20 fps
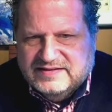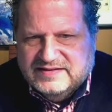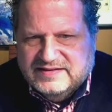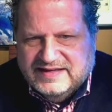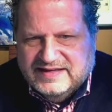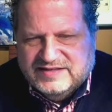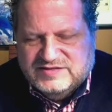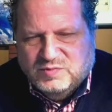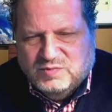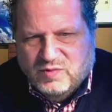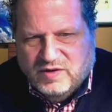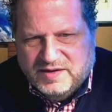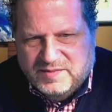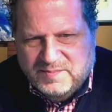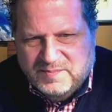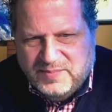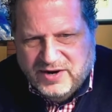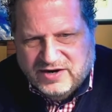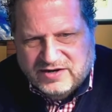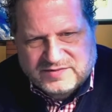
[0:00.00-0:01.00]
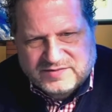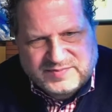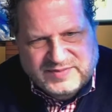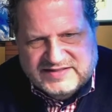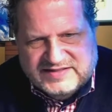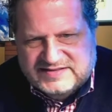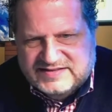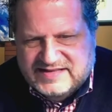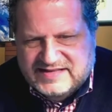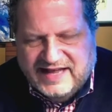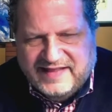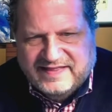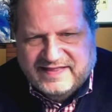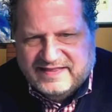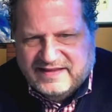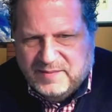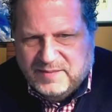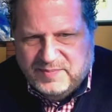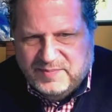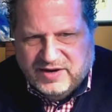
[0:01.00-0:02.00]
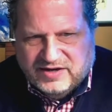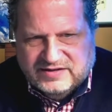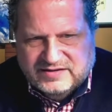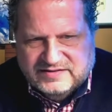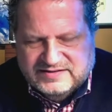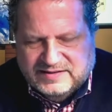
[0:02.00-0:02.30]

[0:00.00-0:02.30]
It's one part, but it's not the part.